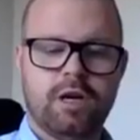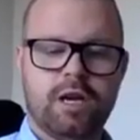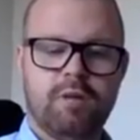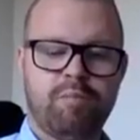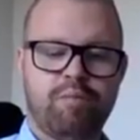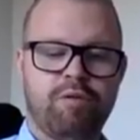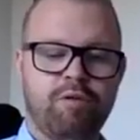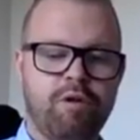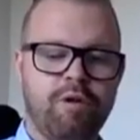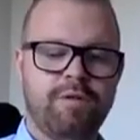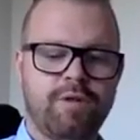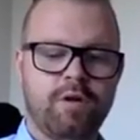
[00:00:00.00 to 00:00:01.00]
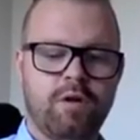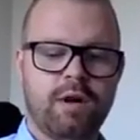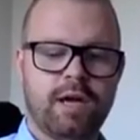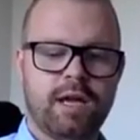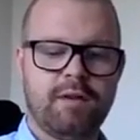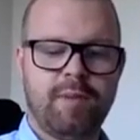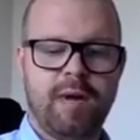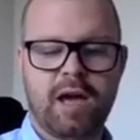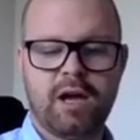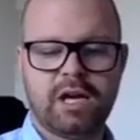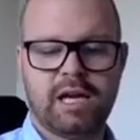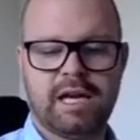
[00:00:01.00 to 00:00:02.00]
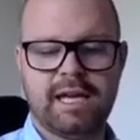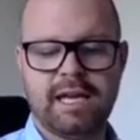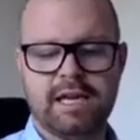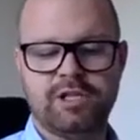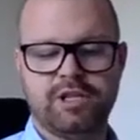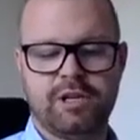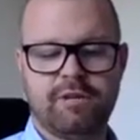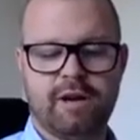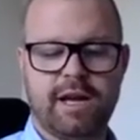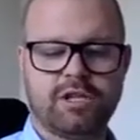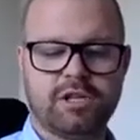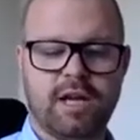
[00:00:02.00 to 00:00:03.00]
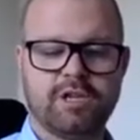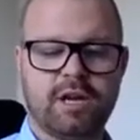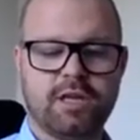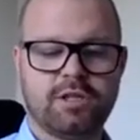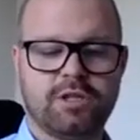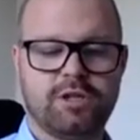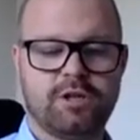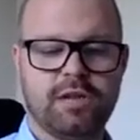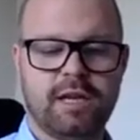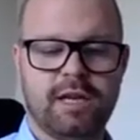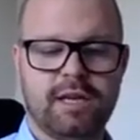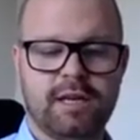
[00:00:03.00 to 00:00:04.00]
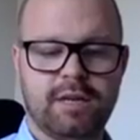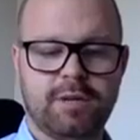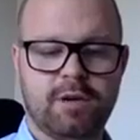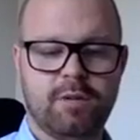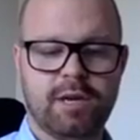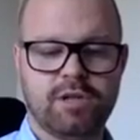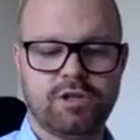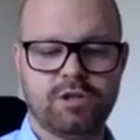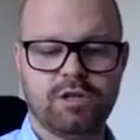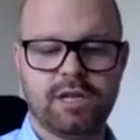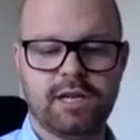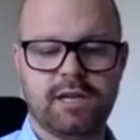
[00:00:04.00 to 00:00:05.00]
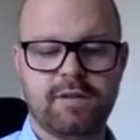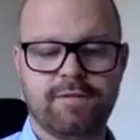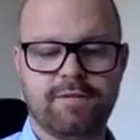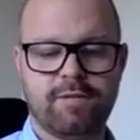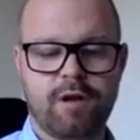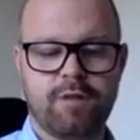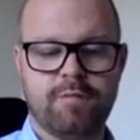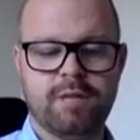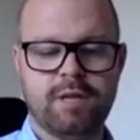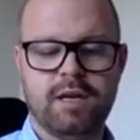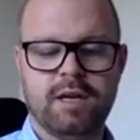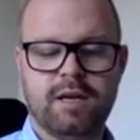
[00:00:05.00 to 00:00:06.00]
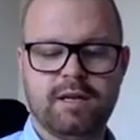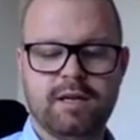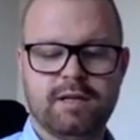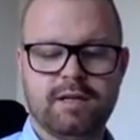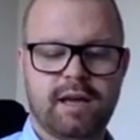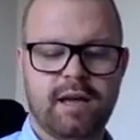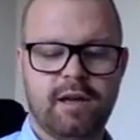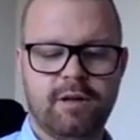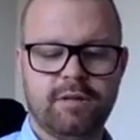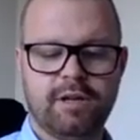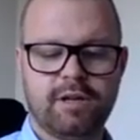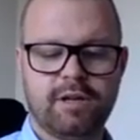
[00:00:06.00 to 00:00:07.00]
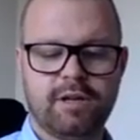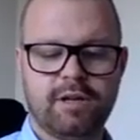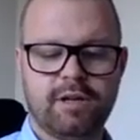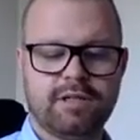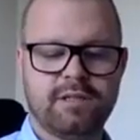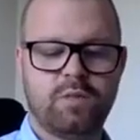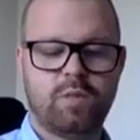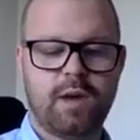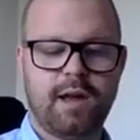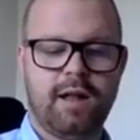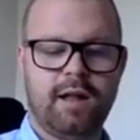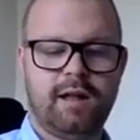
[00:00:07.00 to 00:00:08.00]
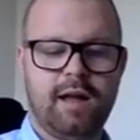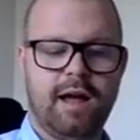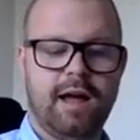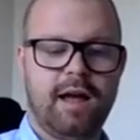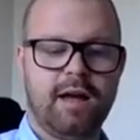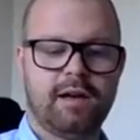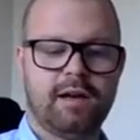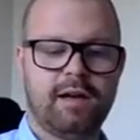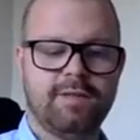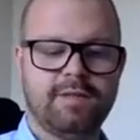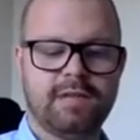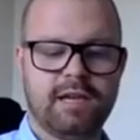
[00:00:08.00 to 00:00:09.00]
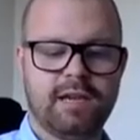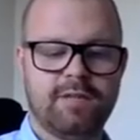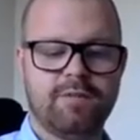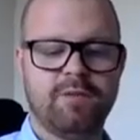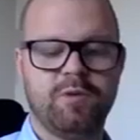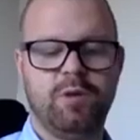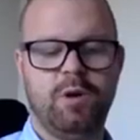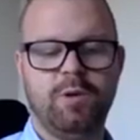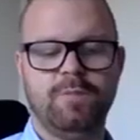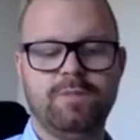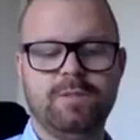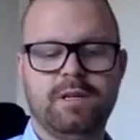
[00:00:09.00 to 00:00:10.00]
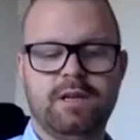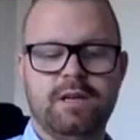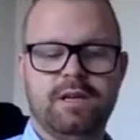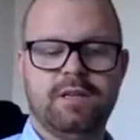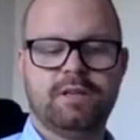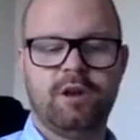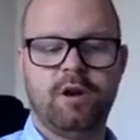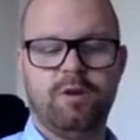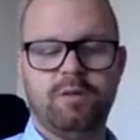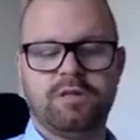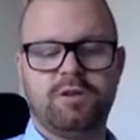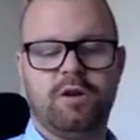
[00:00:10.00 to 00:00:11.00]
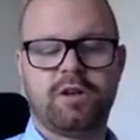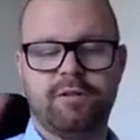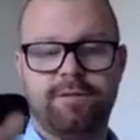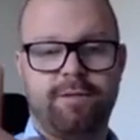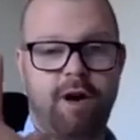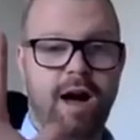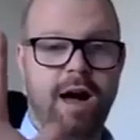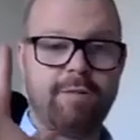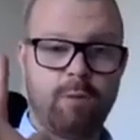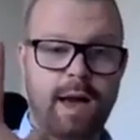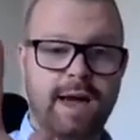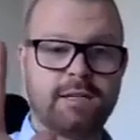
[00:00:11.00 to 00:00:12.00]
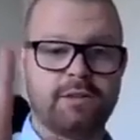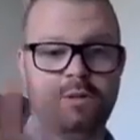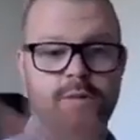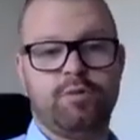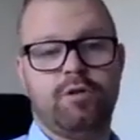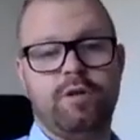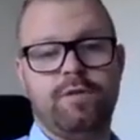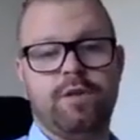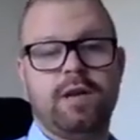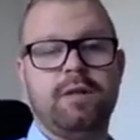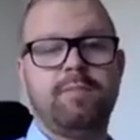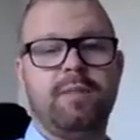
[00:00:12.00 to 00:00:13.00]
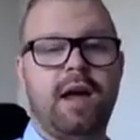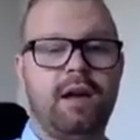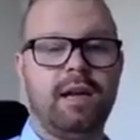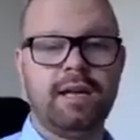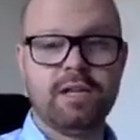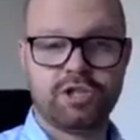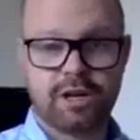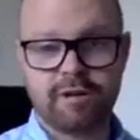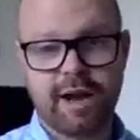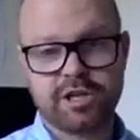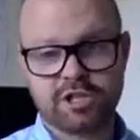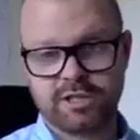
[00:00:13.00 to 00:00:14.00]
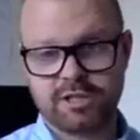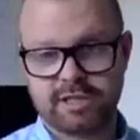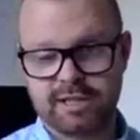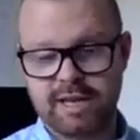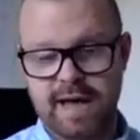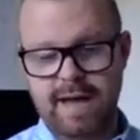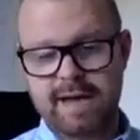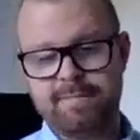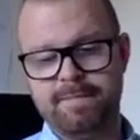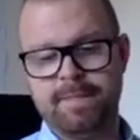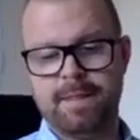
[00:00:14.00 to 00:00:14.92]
improve your inbound lead generation. As you guys are tuning in, let me know where you're tuning in from. Say hello in the comments as well. I'd love to hear from you all. So we're talking 5 ways to improve your inbound lead generation today.